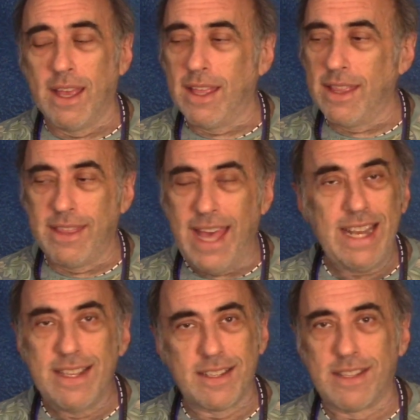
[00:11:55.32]
That
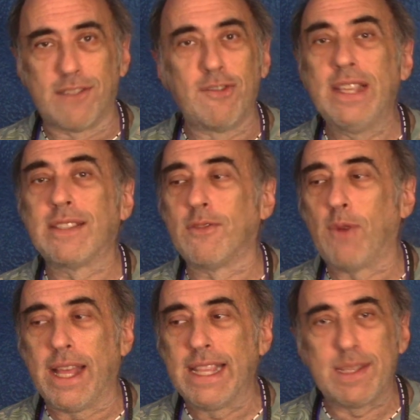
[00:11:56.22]
isn't the reason
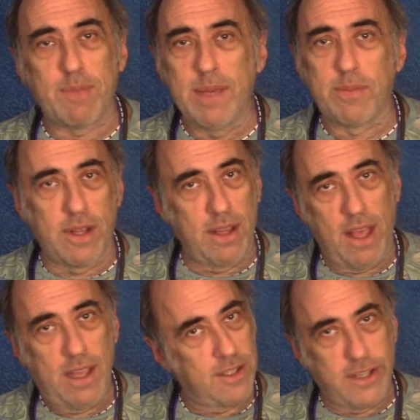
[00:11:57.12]
why these people
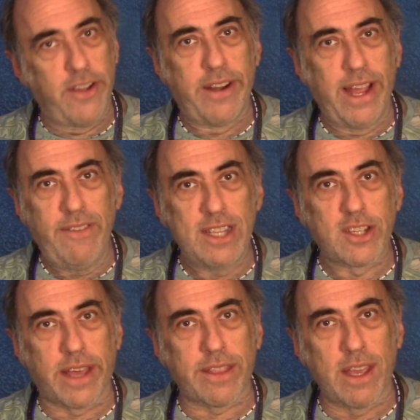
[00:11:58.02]
don't love each
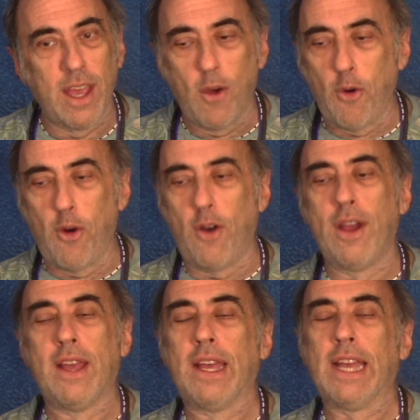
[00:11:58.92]
other, or
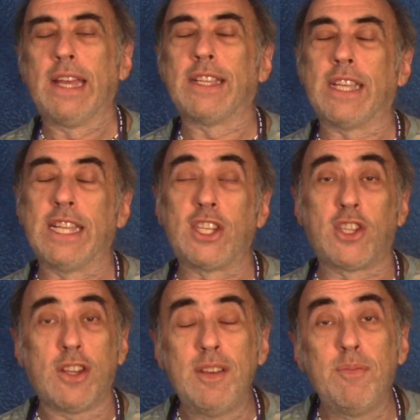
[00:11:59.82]
it
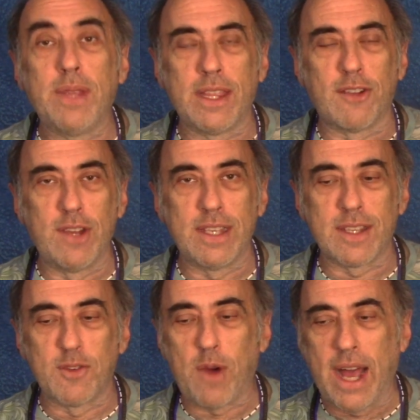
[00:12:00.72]
shouldn't be the
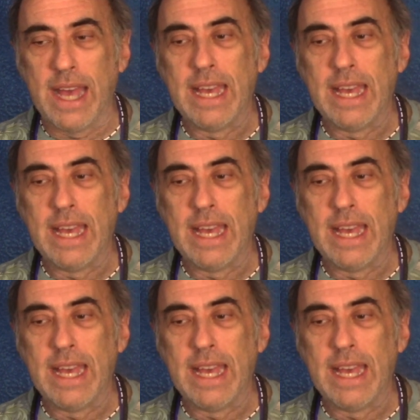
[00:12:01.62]
reason why